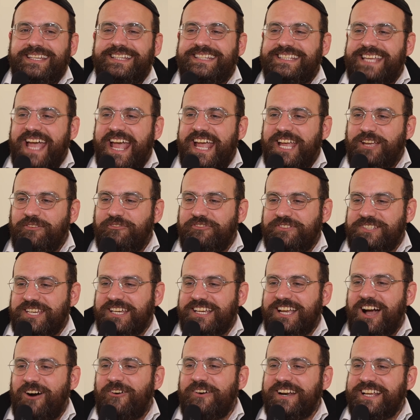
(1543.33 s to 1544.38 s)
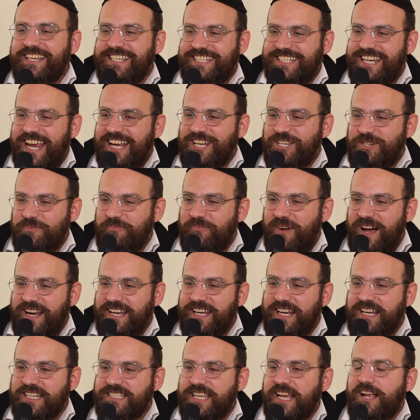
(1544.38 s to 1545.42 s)
Dave to go and exchange
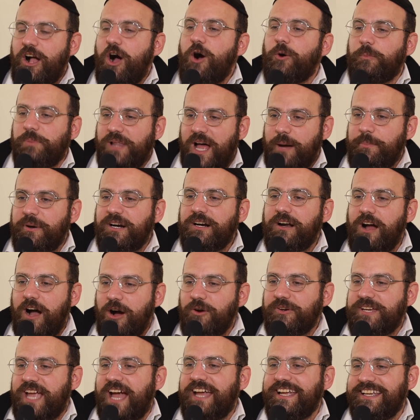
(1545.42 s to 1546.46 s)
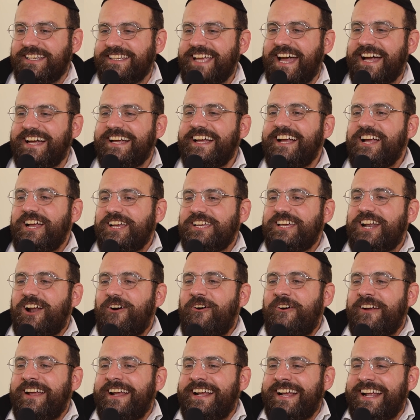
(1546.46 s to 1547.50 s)
money, and he's like, "Oh, blubber? Okay, yeah."
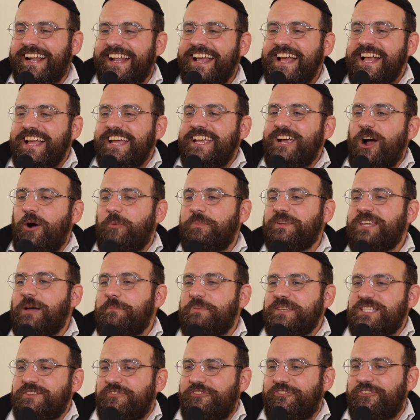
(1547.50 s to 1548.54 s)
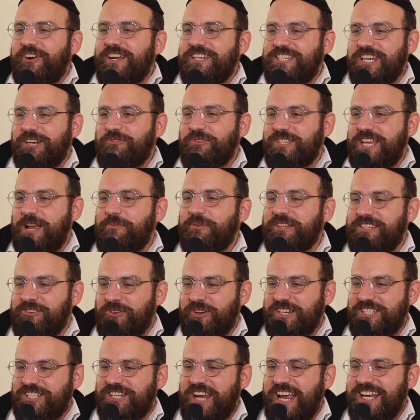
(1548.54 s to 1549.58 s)
He opened up his fridge and he was able to
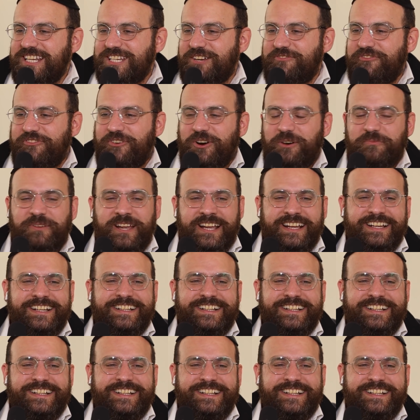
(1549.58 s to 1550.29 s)
exchange it for me.